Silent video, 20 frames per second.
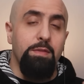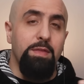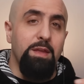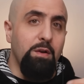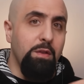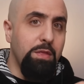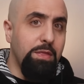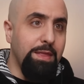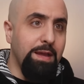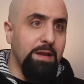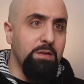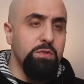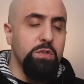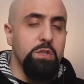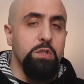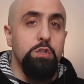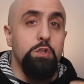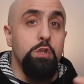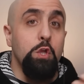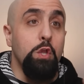in their
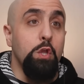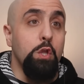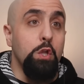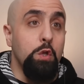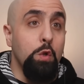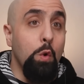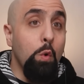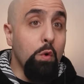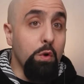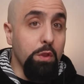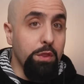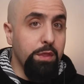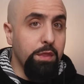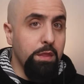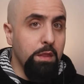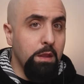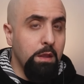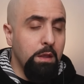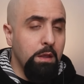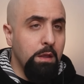thousands to the
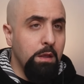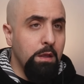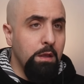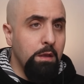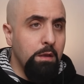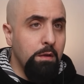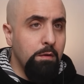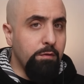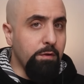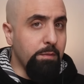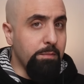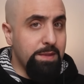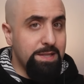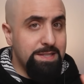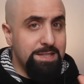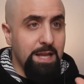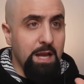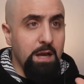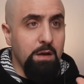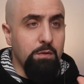north from the
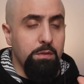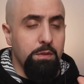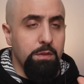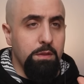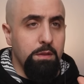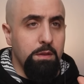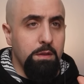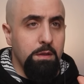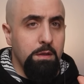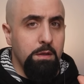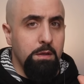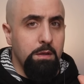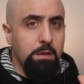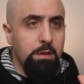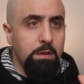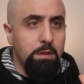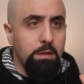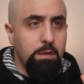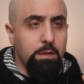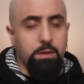south.
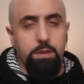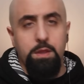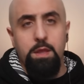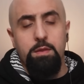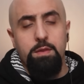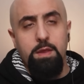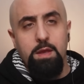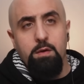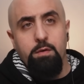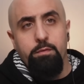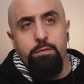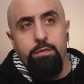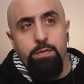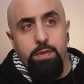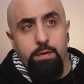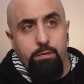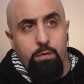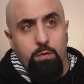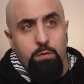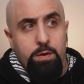
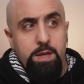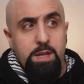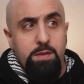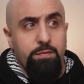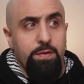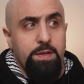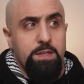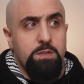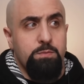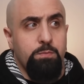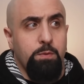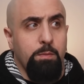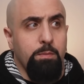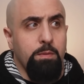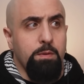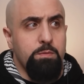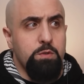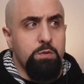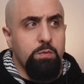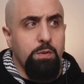They've already faced
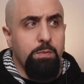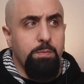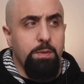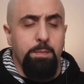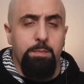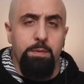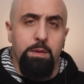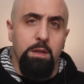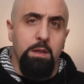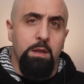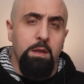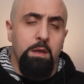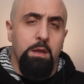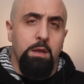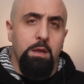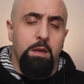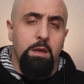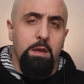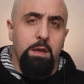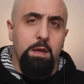problems with people
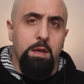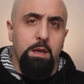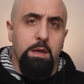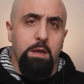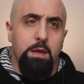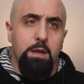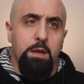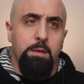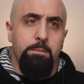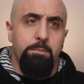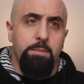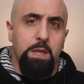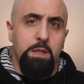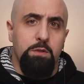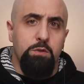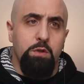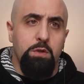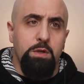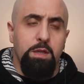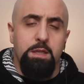
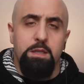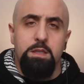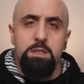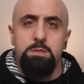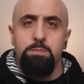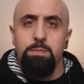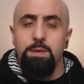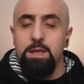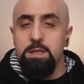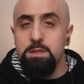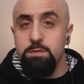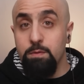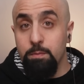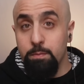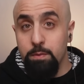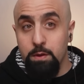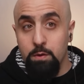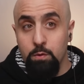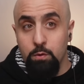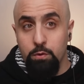internally displaced from
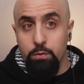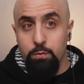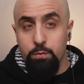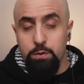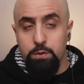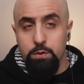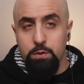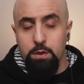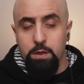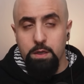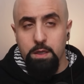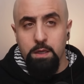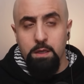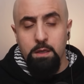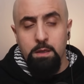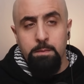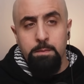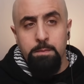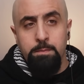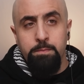the north
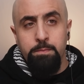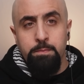returning.